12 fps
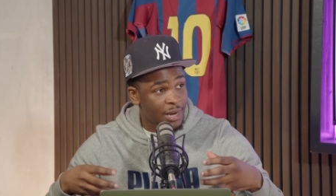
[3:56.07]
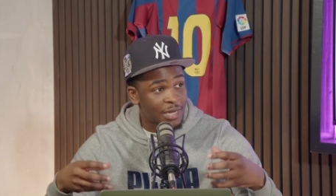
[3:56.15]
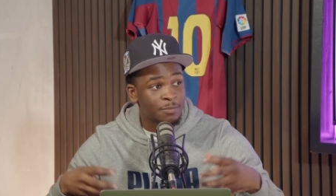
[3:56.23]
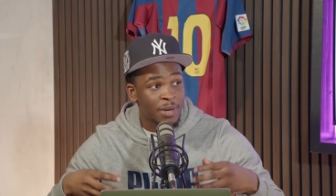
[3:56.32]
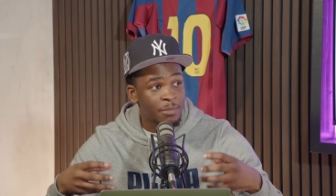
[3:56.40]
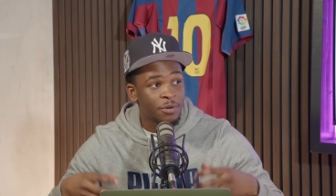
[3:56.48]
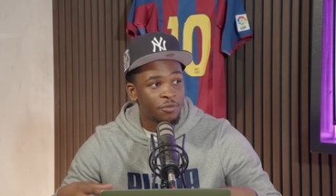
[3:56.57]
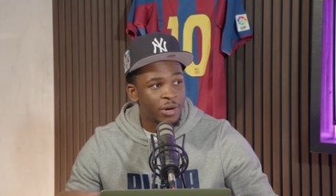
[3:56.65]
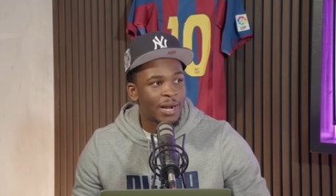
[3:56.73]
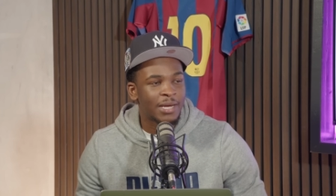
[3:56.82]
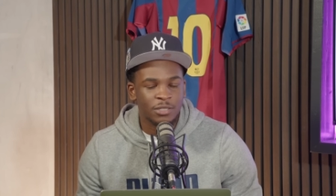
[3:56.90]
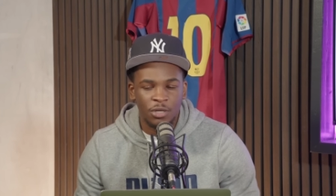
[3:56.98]
has made me
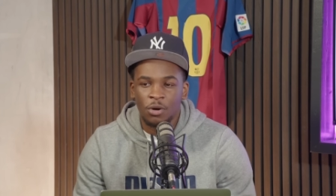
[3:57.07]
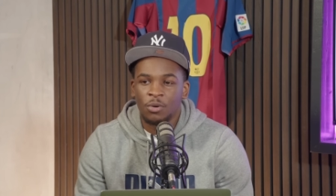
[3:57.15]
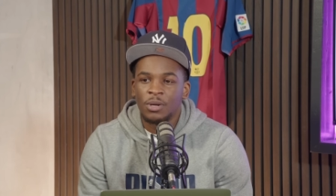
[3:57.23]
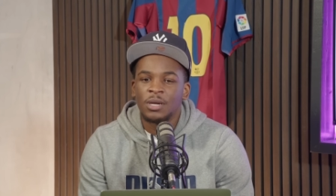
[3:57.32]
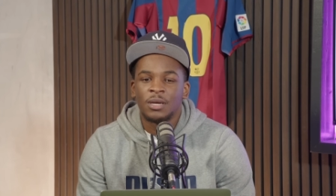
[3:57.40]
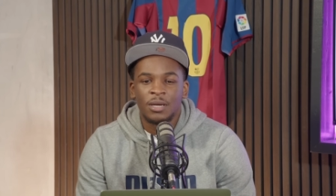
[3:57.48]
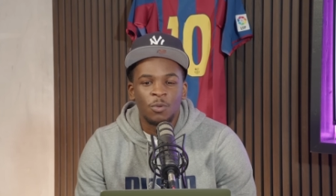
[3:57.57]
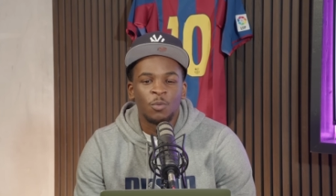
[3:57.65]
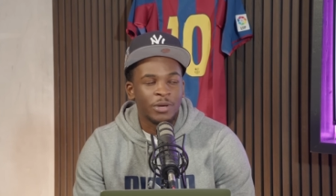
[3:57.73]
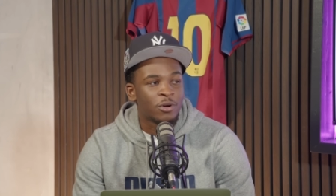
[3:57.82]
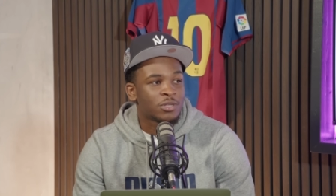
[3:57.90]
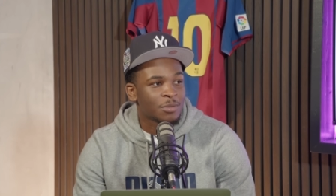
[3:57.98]
realize, yo,
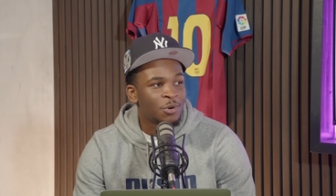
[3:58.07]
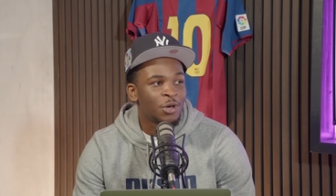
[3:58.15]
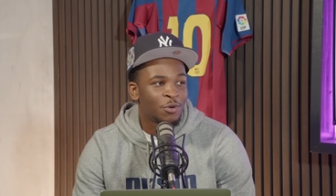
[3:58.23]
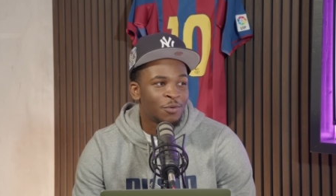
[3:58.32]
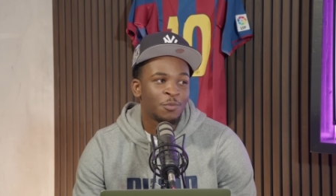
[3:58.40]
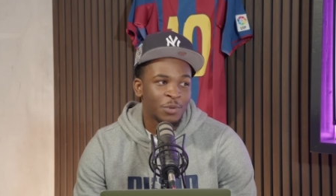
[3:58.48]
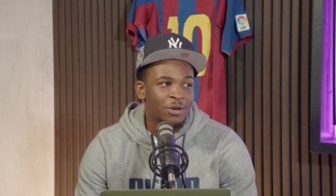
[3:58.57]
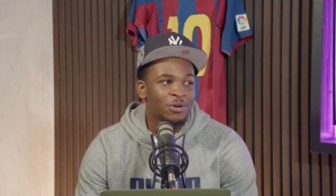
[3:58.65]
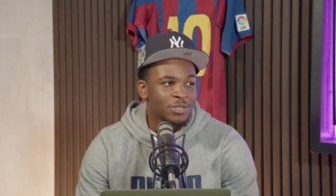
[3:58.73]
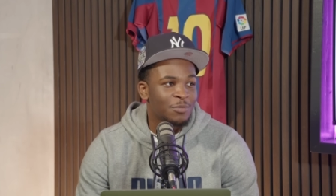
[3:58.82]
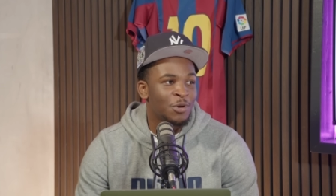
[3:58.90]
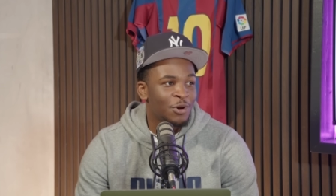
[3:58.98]
we got some loyal, we got
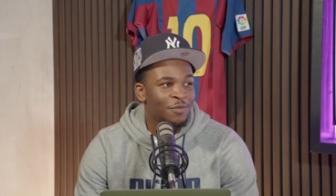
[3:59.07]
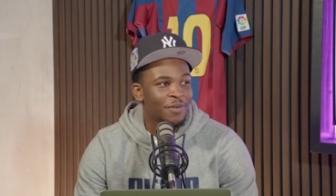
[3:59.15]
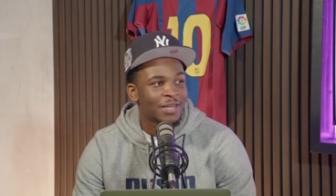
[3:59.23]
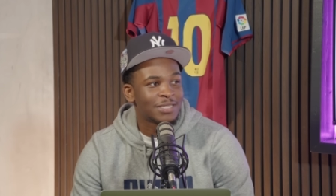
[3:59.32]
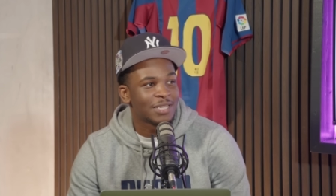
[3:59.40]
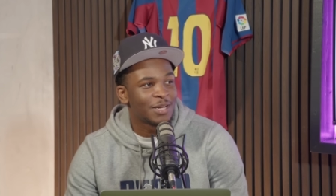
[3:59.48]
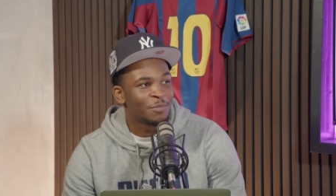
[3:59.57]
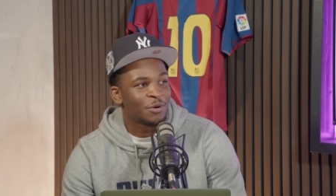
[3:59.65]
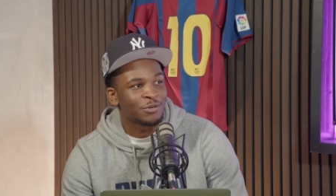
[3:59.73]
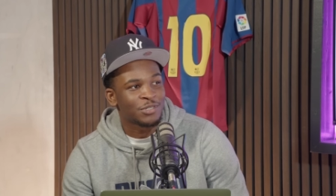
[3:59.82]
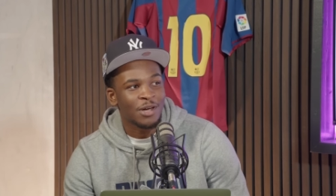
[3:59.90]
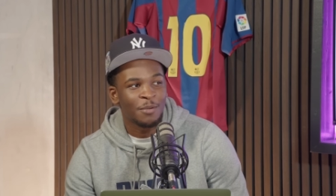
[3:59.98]
some loyal fans here. Bro. No,
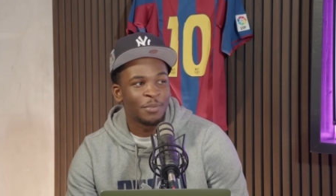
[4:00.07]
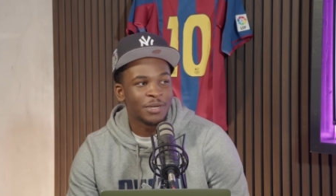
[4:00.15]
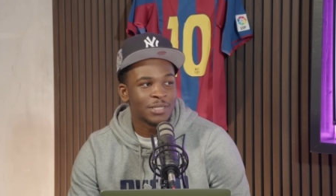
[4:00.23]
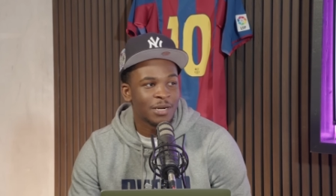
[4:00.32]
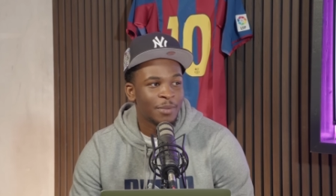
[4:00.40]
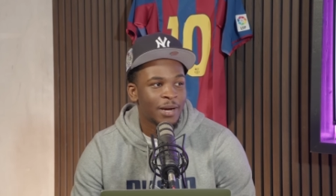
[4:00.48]
it's so incredible,